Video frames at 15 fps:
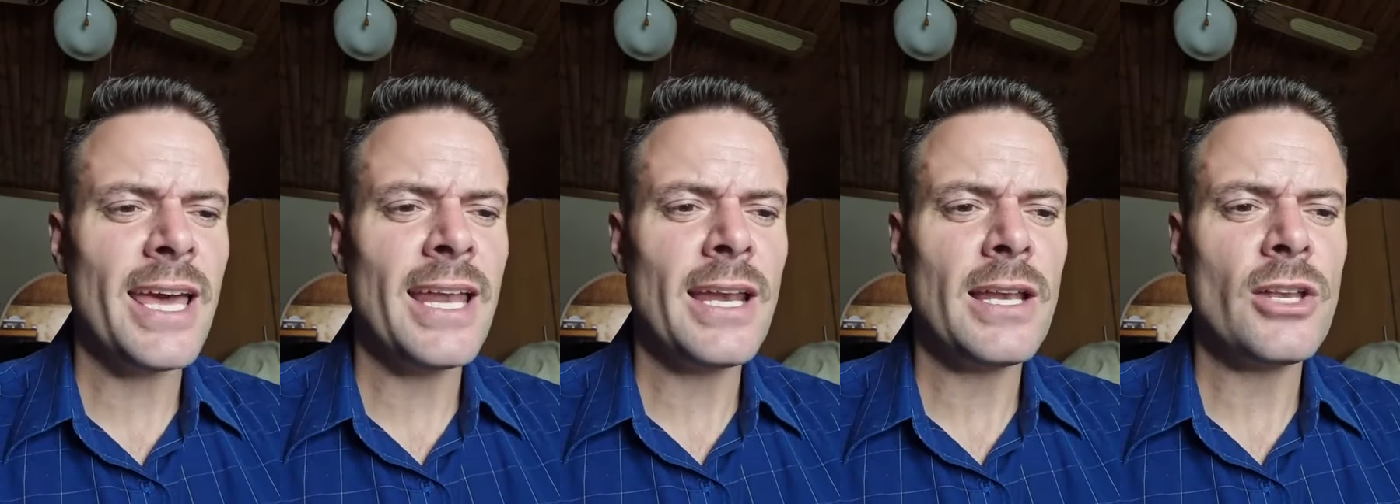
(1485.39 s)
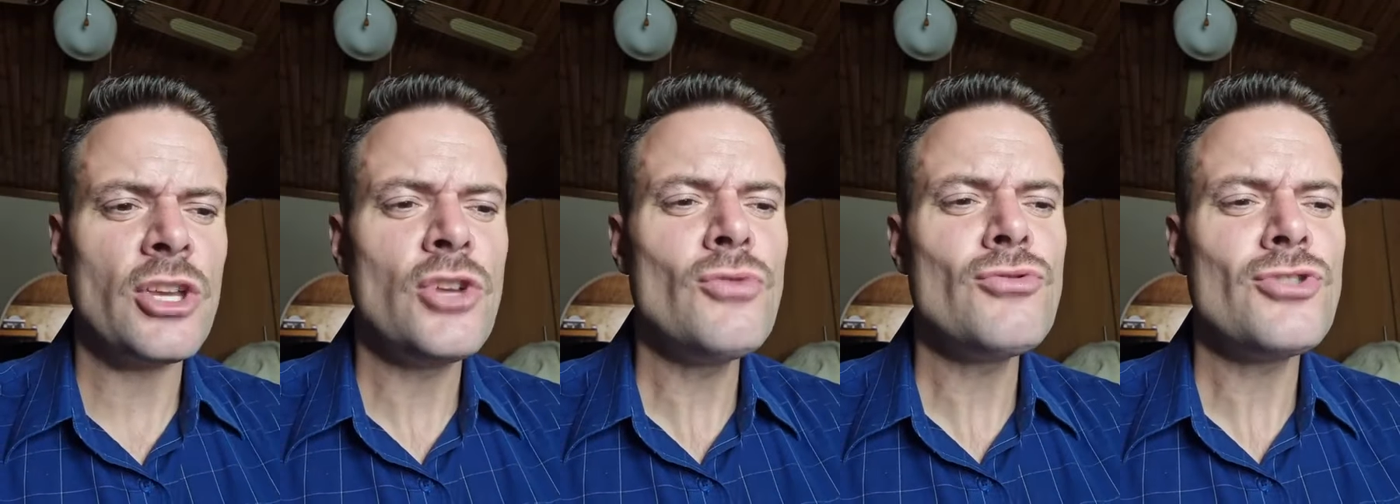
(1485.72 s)
and
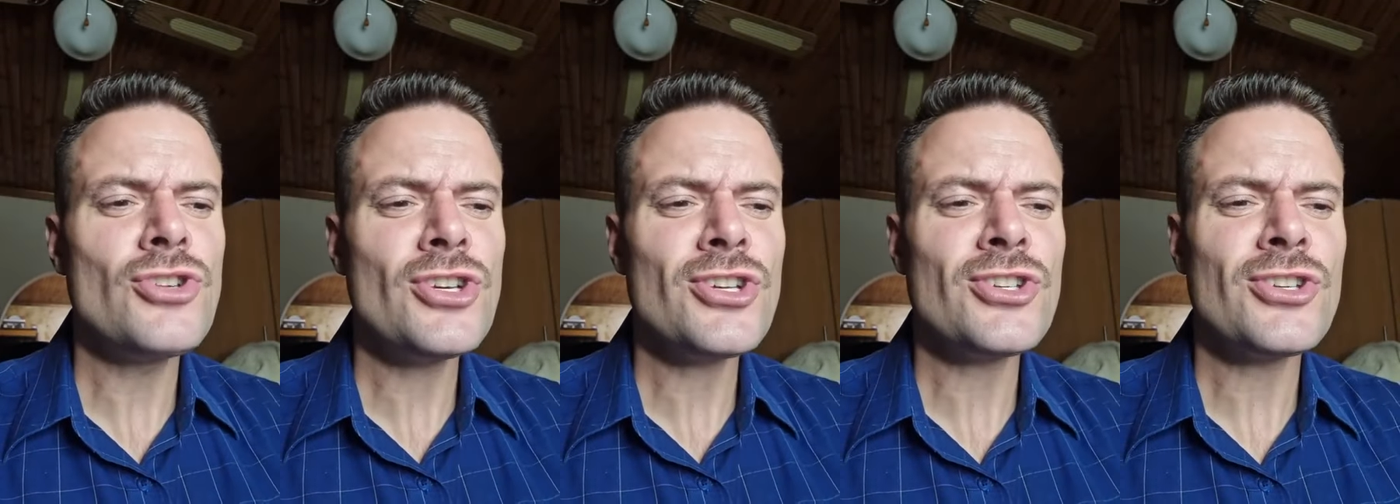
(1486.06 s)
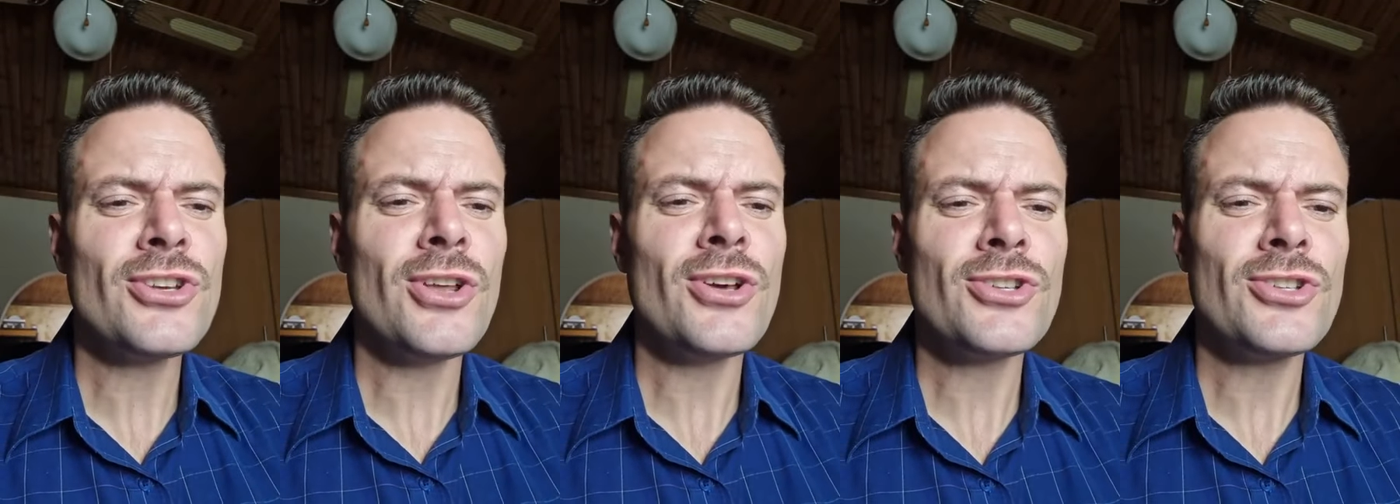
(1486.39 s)
you
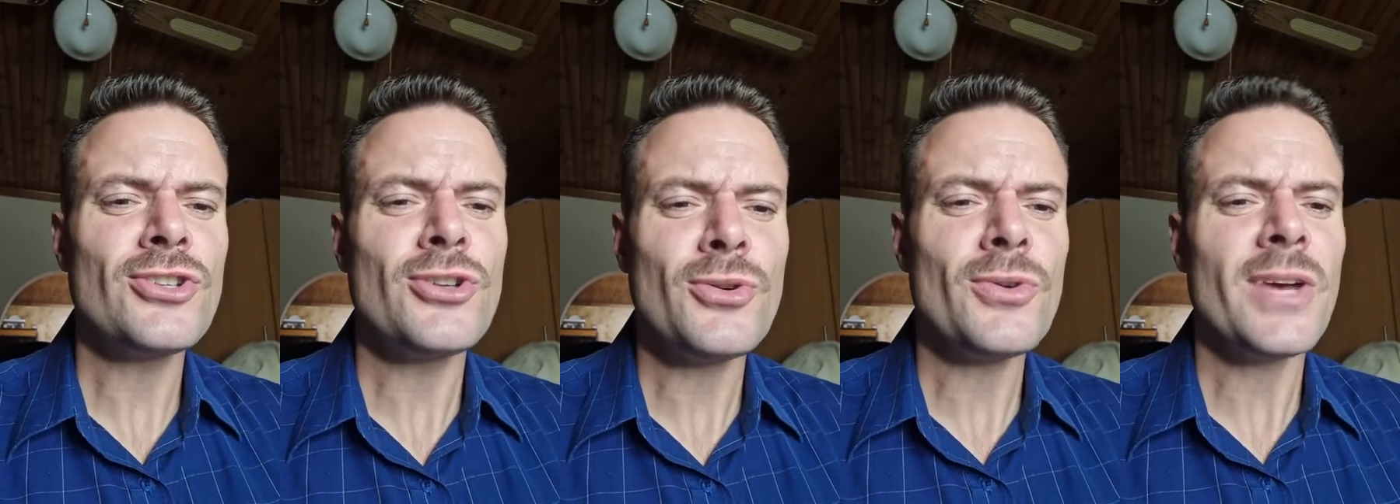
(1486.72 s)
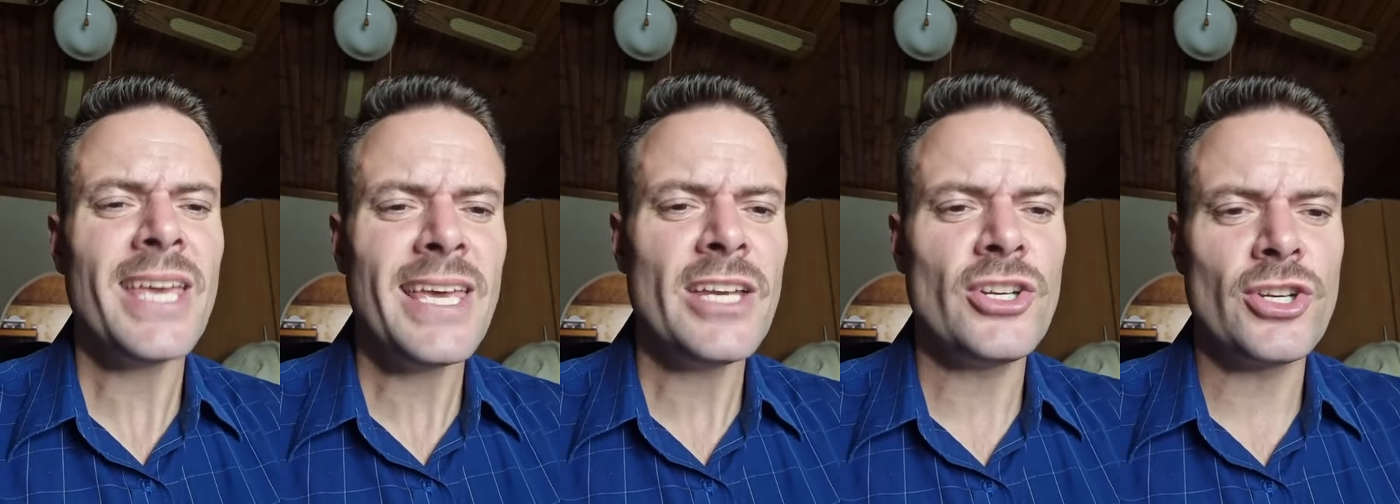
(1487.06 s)
just lost
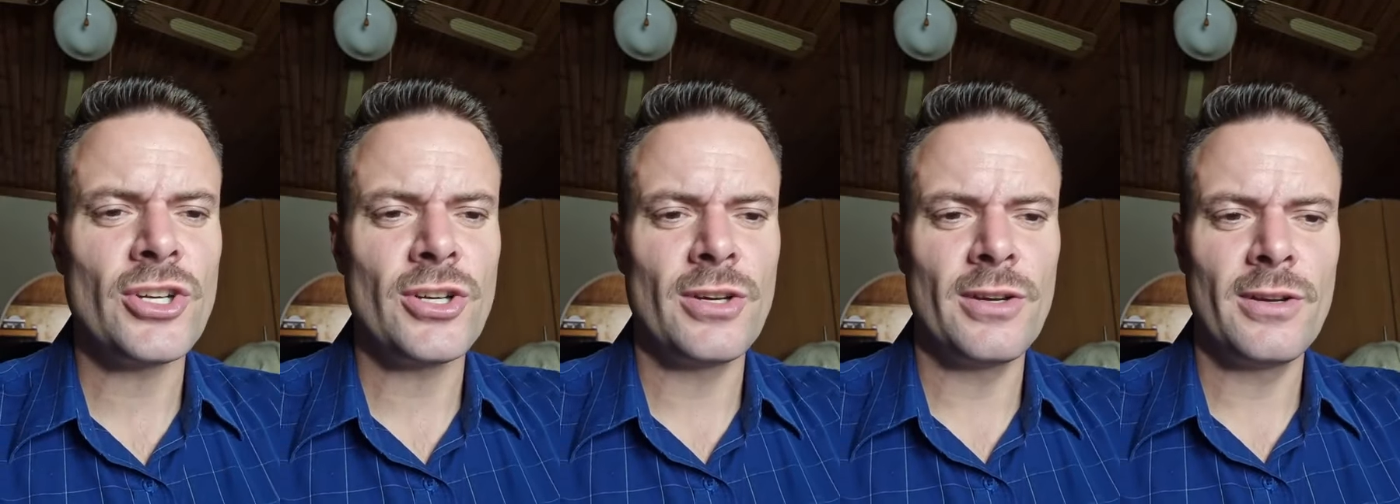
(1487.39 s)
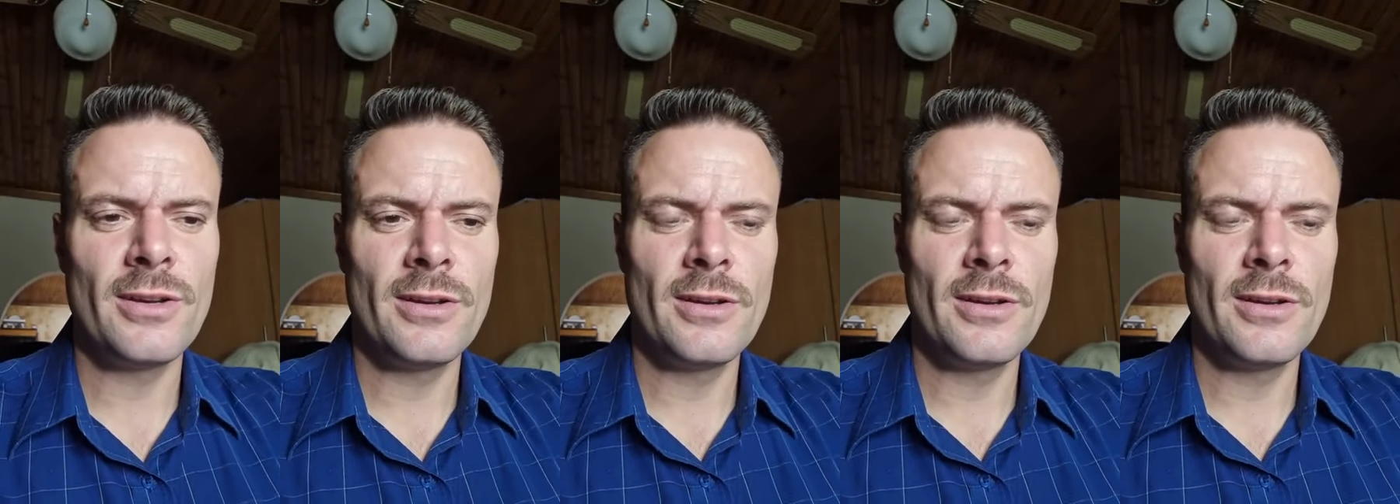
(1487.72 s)
your edge.